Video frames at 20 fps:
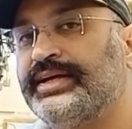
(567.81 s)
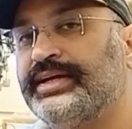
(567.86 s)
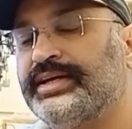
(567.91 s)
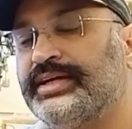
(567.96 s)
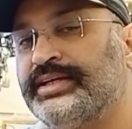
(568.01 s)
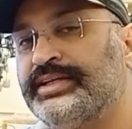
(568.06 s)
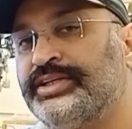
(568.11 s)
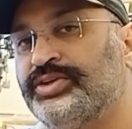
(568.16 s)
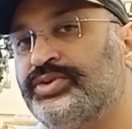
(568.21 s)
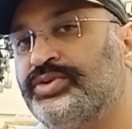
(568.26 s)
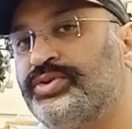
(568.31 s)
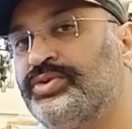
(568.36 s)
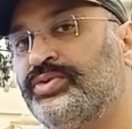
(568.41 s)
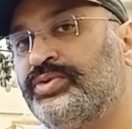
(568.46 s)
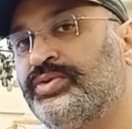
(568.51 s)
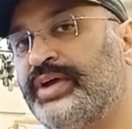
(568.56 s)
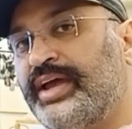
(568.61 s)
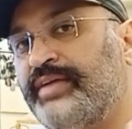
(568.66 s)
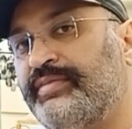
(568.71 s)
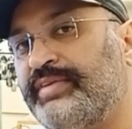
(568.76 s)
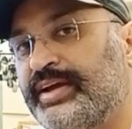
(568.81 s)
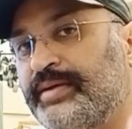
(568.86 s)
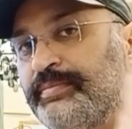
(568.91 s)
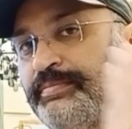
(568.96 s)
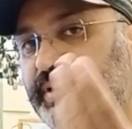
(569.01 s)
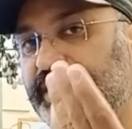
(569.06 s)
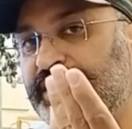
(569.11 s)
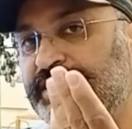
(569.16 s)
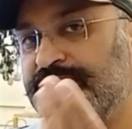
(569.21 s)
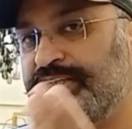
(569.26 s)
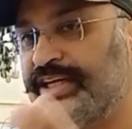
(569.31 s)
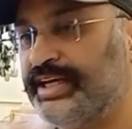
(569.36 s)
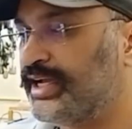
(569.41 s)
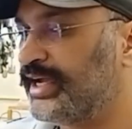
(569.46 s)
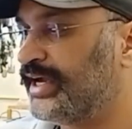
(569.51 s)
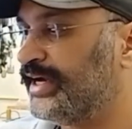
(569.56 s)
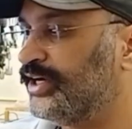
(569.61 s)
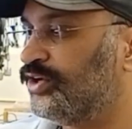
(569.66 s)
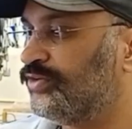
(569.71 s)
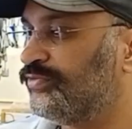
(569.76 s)
having a BGA
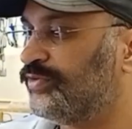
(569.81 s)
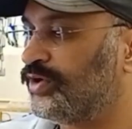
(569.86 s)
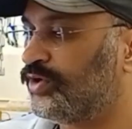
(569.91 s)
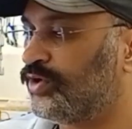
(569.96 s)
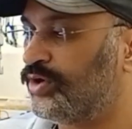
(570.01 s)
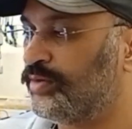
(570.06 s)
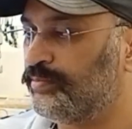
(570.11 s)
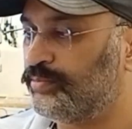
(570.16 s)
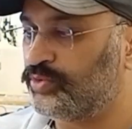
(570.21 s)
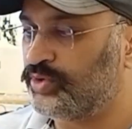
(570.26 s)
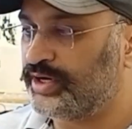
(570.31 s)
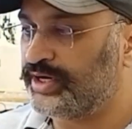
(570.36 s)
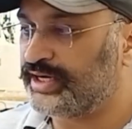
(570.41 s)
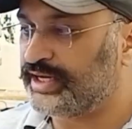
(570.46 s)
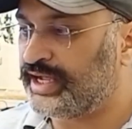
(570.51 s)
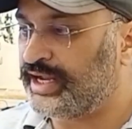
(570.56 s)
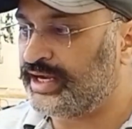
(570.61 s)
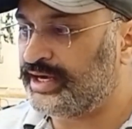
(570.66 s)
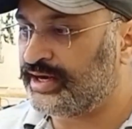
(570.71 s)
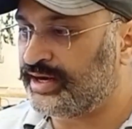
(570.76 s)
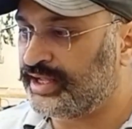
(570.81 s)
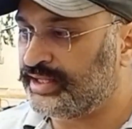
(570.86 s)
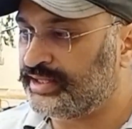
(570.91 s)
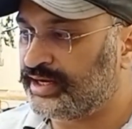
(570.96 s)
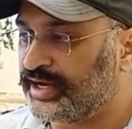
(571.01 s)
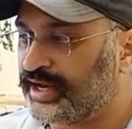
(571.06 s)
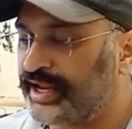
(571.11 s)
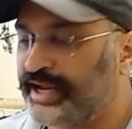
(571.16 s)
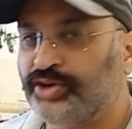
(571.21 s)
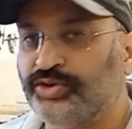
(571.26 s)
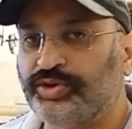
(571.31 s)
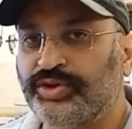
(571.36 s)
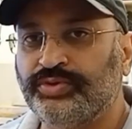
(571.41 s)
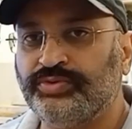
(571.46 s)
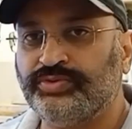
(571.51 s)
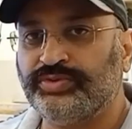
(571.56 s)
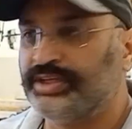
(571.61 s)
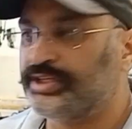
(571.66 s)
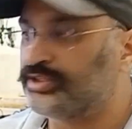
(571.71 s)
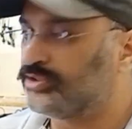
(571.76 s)
kind of a component, I'll rather like to use this.